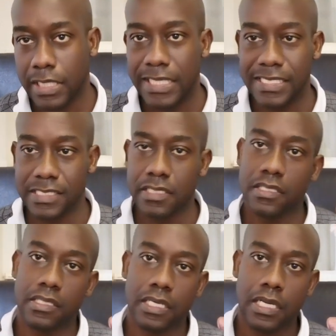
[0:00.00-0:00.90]
is
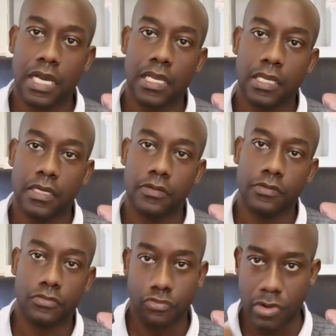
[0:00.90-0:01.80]
either the color
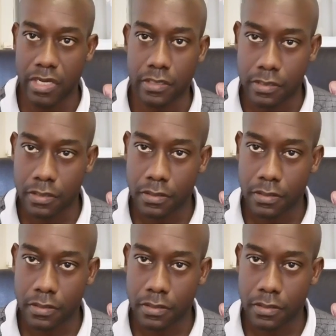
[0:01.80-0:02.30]
red.